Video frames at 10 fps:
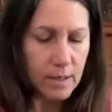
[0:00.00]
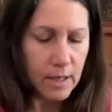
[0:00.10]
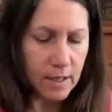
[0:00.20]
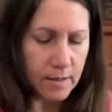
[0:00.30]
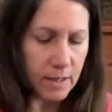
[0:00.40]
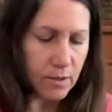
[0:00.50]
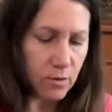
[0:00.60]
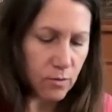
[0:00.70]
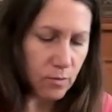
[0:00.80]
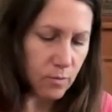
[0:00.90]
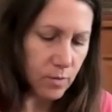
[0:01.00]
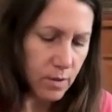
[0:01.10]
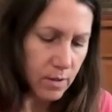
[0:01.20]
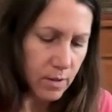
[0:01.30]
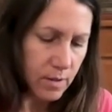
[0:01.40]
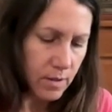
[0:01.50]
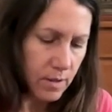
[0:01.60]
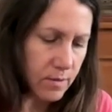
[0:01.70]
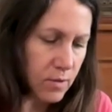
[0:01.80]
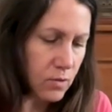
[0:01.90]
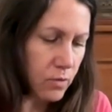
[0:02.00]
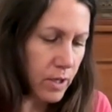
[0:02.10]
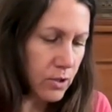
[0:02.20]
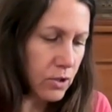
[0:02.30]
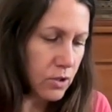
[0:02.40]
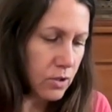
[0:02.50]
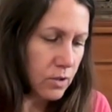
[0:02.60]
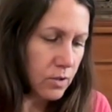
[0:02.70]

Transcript: And then you stretch